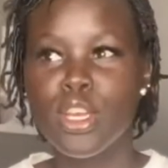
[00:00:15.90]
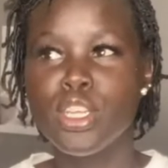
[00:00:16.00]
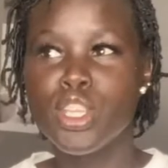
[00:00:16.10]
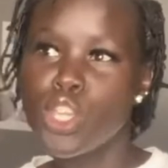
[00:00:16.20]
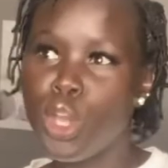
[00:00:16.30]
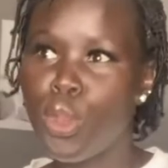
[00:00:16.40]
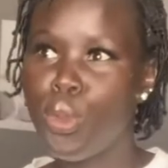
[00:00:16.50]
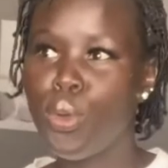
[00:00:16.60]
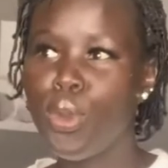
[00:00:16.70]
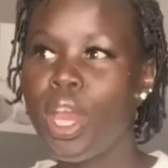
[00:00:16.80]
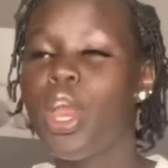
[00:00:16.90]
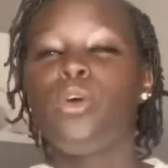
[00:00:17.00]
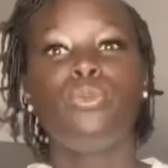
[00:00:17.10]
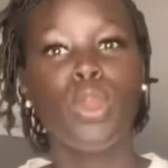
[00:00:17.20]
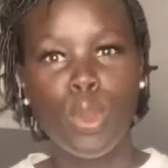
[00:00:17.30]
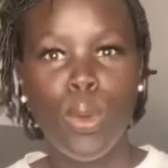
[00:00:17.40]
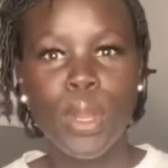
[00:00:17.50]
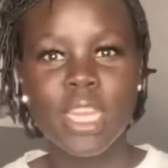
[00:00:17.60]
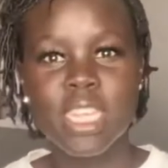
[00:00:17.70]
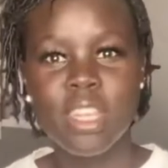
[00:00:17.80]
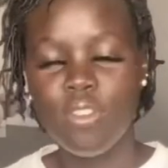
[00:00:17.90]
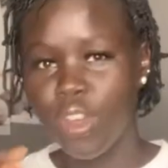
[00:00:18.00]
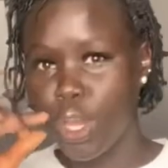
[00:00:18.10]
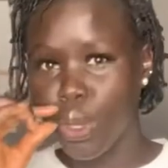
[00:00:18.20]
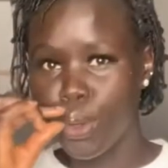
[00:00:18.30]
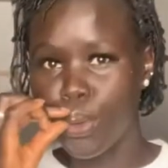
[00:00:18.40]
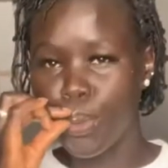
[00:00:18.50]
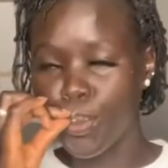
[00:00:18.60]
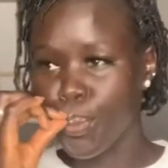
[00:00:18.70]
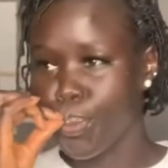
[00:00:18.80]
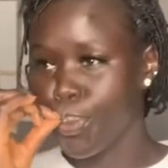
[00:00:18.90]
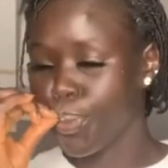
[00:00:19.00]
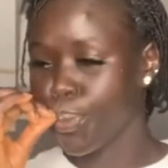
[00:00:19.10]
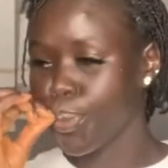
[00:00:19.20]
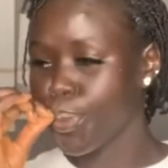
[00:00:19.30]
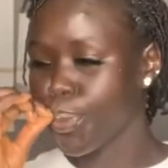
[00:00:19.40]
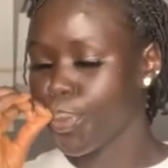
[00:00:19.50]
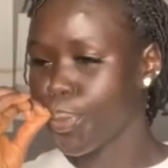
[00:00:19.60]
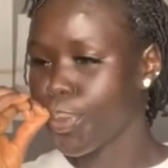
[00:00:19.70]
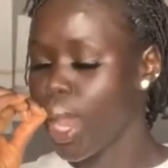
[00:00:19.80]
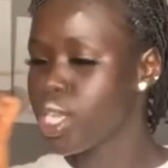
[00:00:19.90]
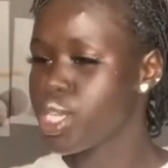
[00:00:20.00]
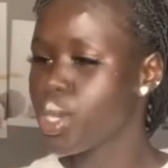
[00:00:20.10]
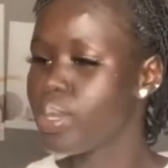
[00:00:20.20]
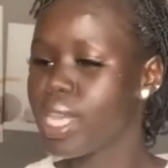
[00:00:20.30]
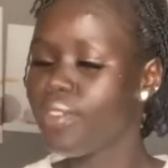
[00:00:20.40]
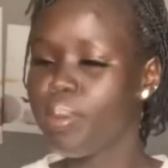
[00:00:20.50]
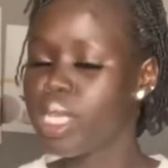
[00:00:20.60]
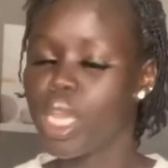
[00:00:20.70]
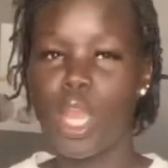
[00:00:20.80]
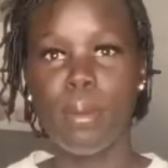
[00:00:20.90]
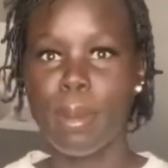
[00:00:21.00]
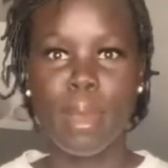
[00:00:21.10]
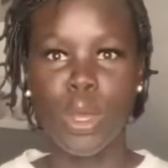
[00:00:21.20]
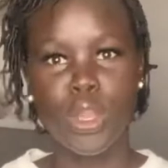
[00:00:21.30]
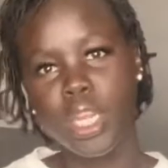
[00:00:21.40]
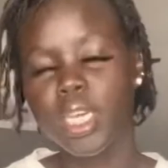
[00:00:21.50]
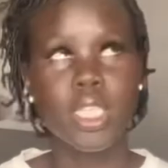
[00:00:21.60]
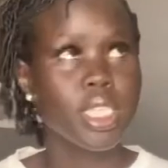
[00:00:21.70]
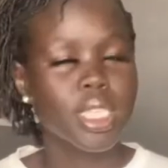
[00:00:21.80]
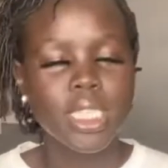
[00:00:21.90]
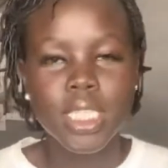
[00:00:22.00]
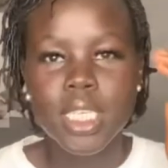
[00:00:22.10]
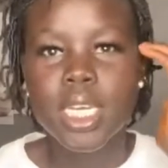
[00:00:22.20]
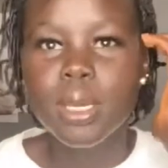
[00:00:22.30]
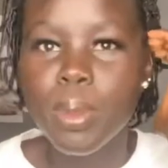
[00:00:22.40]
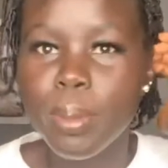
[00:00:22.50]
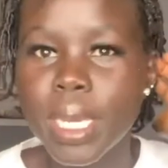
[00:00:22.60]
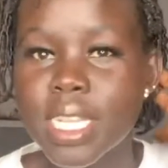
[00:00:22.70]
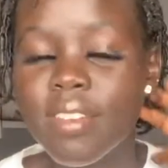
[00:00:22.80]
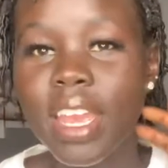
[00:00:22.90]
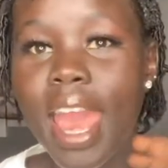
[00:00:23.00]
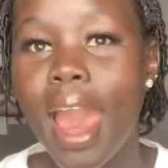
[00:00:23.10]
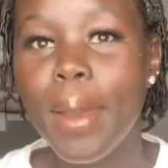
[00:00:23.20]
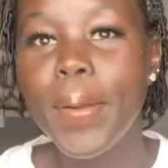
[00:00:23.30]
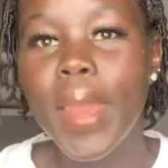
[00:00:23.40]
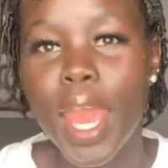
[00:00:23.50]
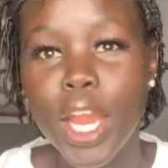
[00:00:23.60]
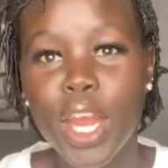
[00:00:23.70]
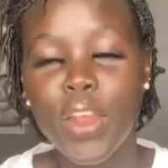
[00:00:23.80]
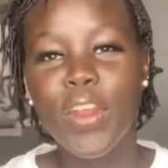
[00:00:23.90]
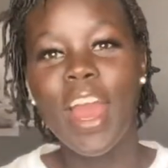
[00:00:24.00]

to record this video. I just always have a piece of hair in my mouth. Probably because I have a cat. Anywho,